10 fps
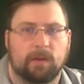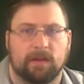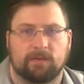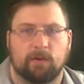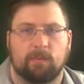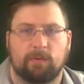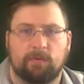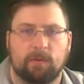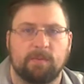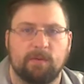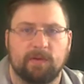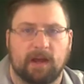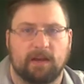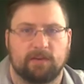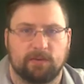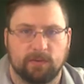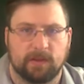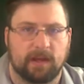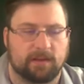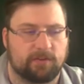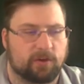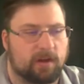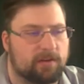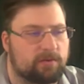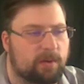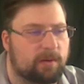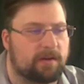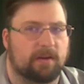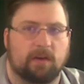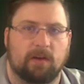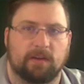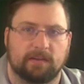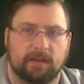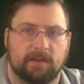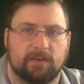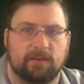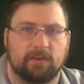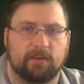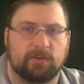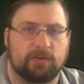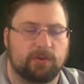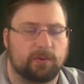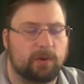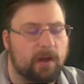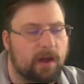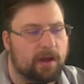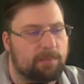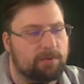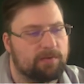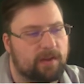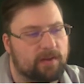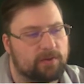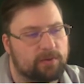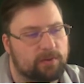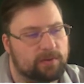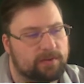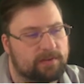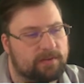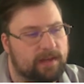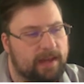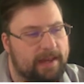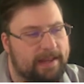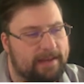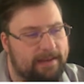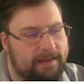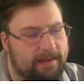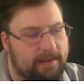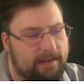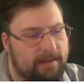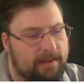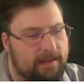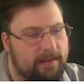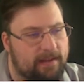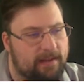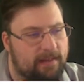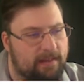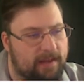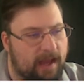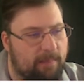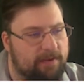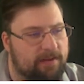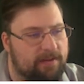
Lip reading: Okay, so before we move on to the next drawing tool, I wanted to call your attention to a couple of other tools in the options